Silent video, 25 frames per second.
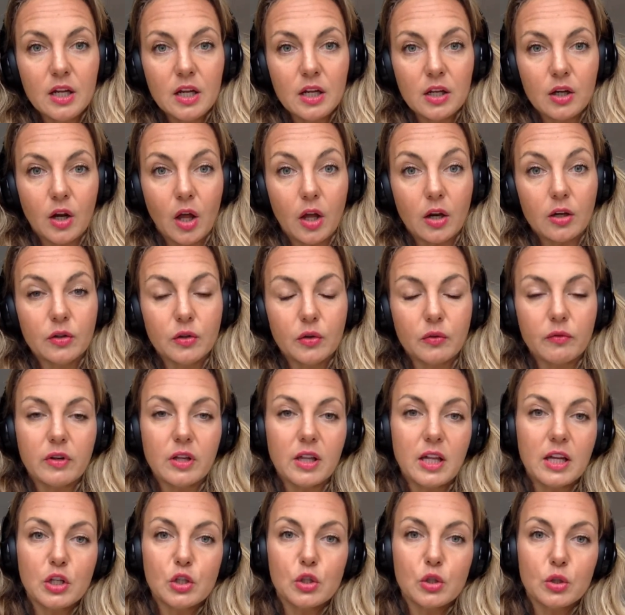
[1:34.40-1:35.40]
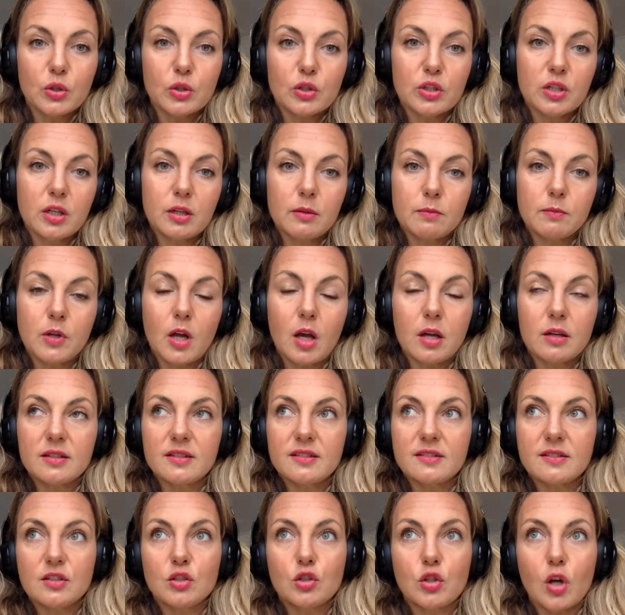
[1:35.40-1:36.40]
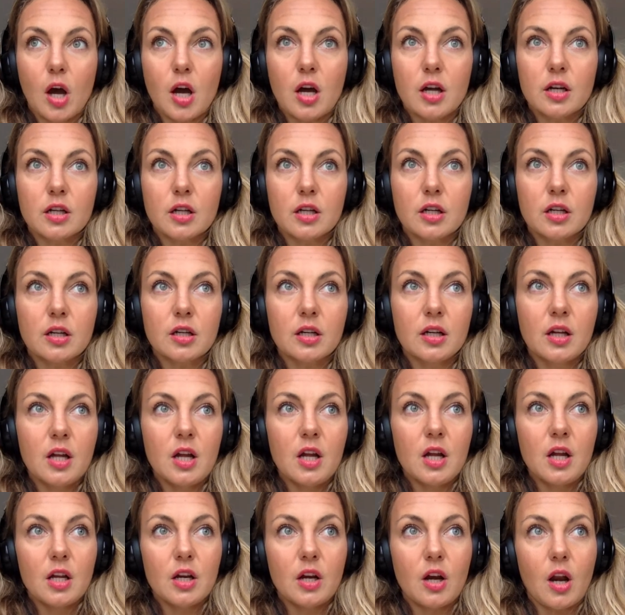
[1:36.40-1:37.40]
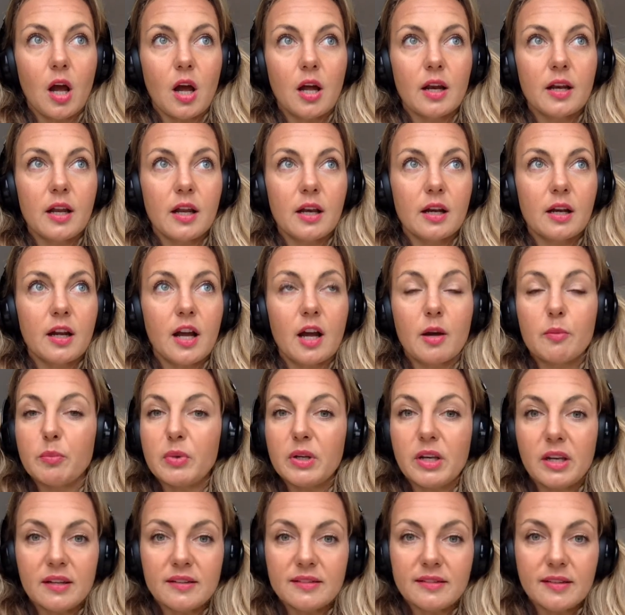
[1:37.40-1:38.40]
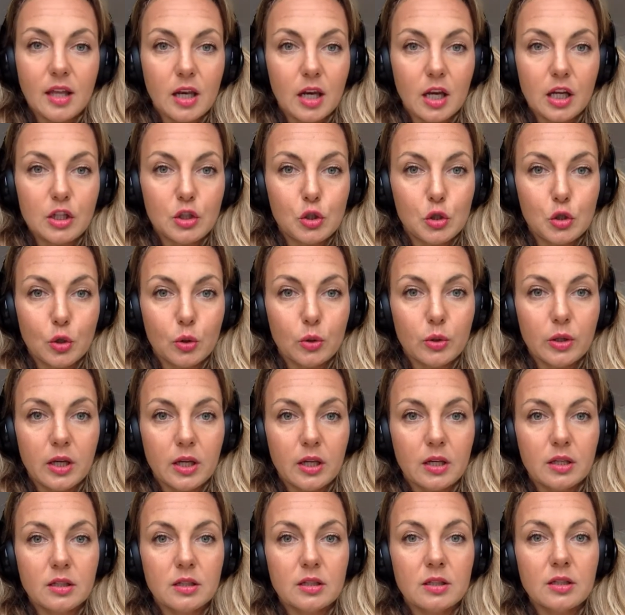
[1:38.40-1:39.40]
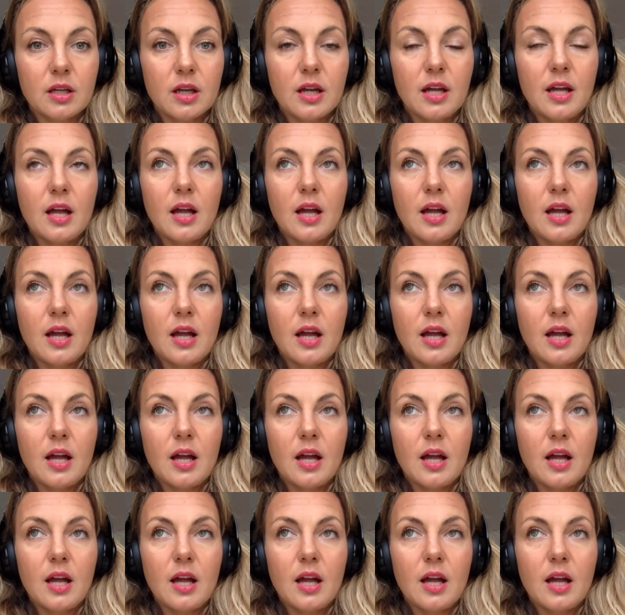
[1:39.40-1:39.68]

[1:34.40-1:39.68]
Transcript: not in a relationship, not as a daughter, not in companies that I joined.